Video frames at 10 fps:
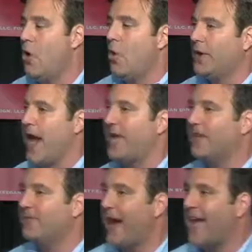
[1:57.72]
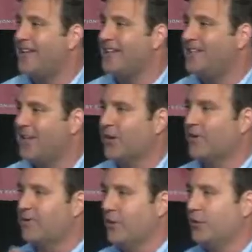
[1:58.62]
When I invited
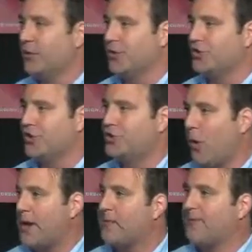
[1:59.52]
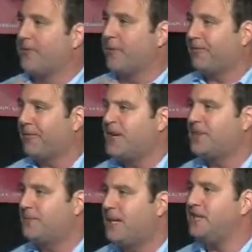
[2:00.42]
Geert Wilders to join me for a free
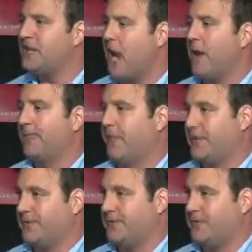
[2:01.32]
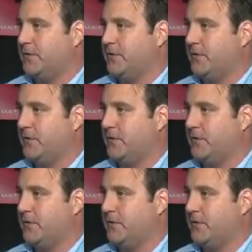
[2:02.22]
speech conference